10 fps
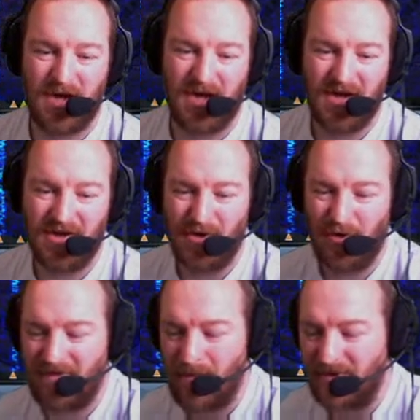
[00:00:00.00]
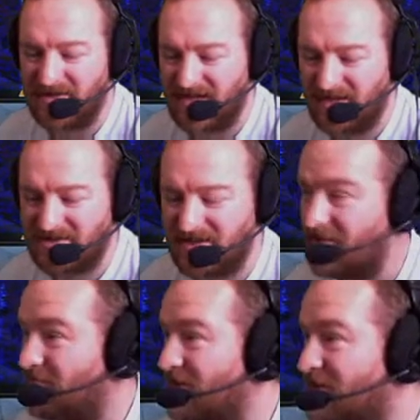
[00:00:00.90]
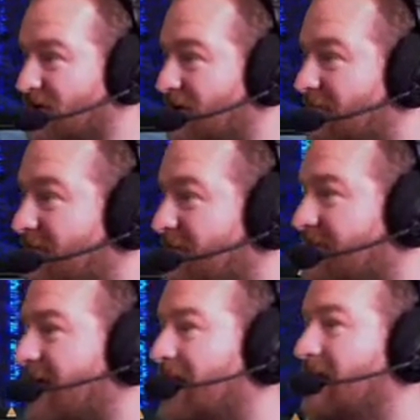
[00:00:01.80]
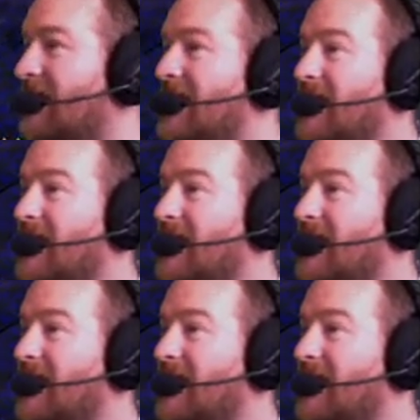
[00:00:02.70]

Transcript: Mike November Delta returning for the final.